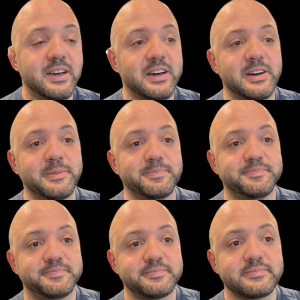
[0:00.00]
Um,
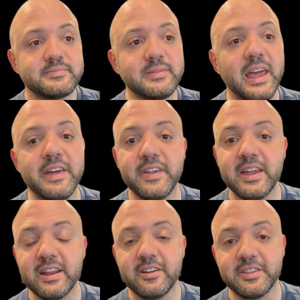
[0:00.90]
and
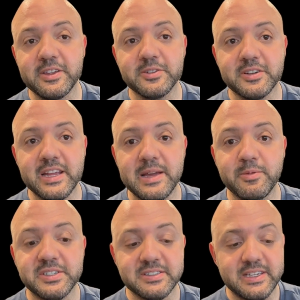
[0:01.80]
then enter the username,
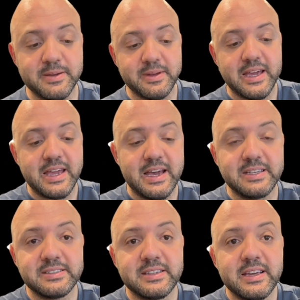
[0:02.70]
which is
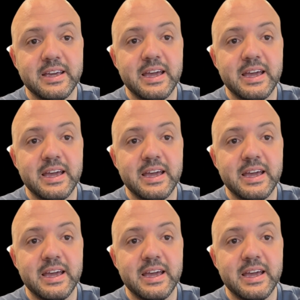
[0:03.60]
MKS,